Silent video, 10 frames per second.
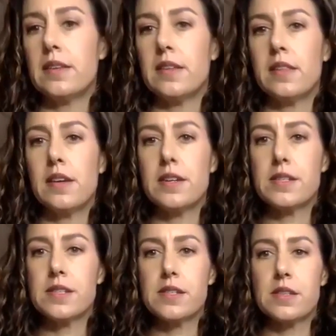
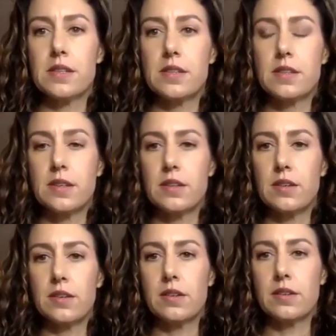This
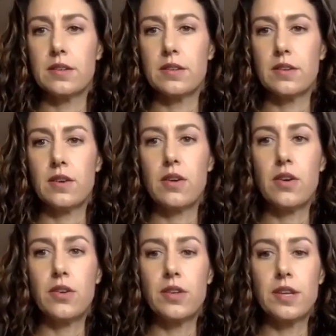
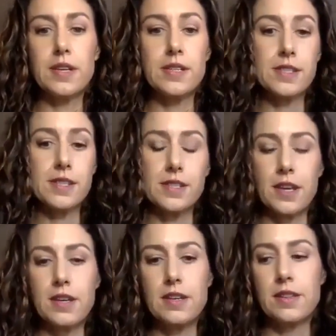holiday
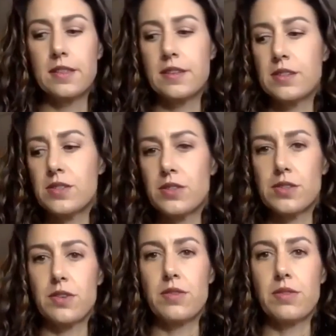season that's just
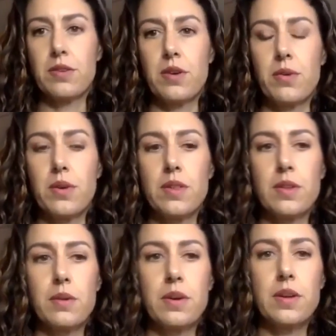gone through,
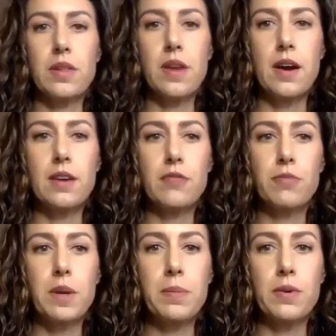there were a lot of
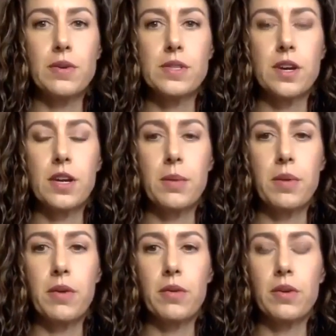people talking
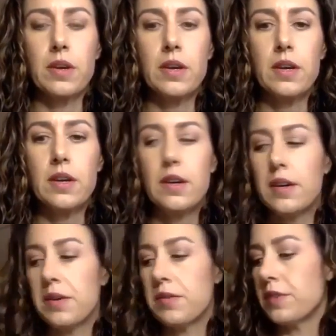about
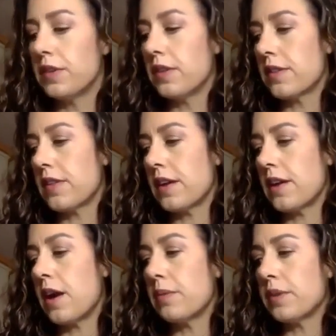feeling like they had
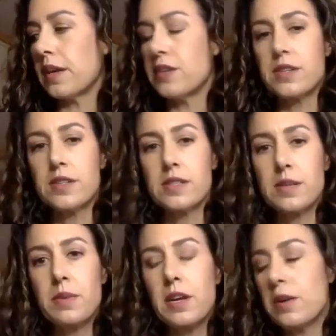obligations
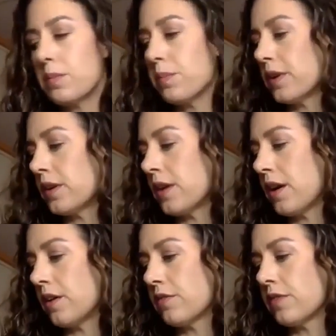to meet, but
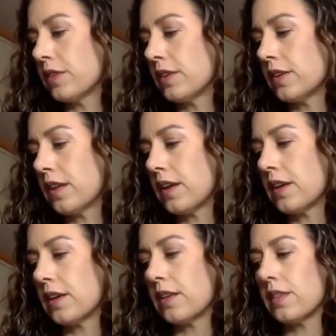not feeling like
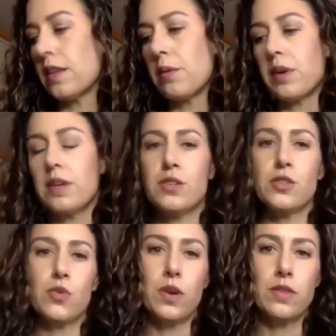they were
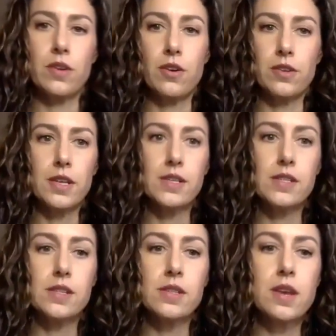enjoying the holiday
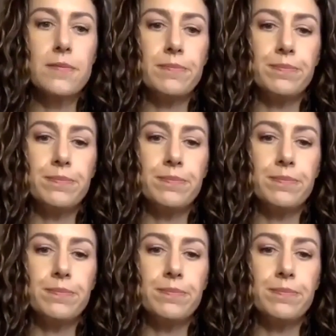season.